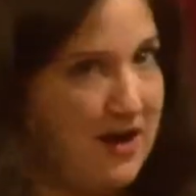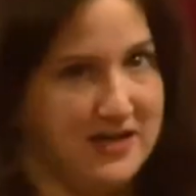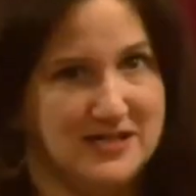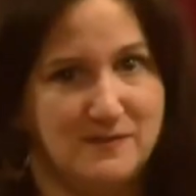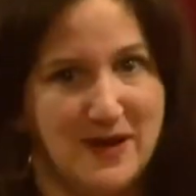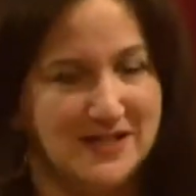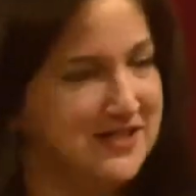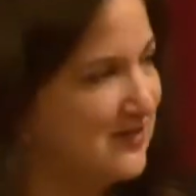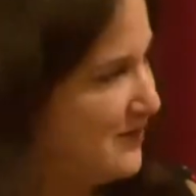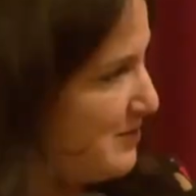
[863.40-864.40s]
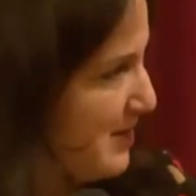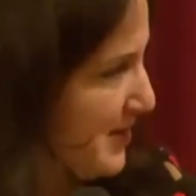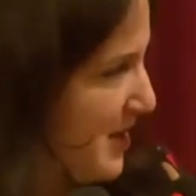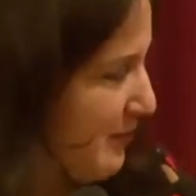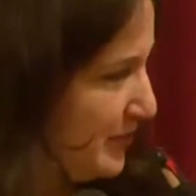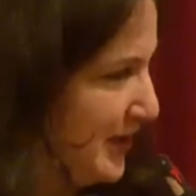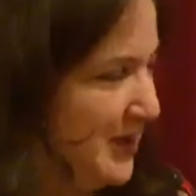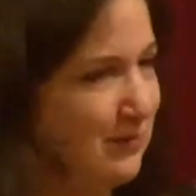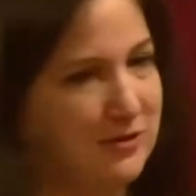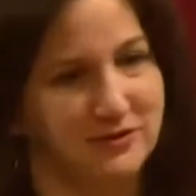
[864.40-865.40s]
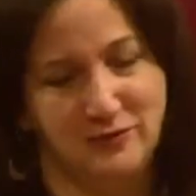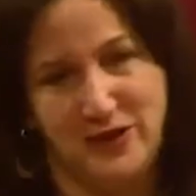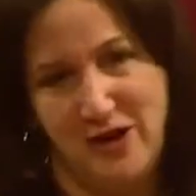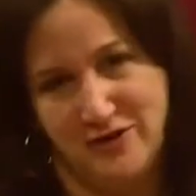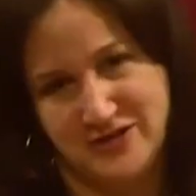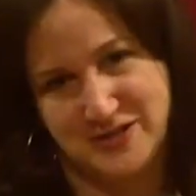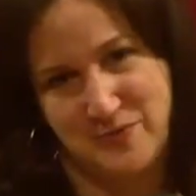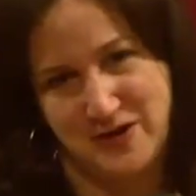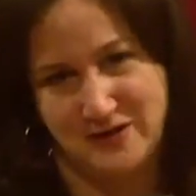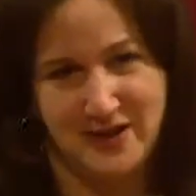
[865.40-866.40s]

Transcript: expensive and maybe not relatable, and we all just want to,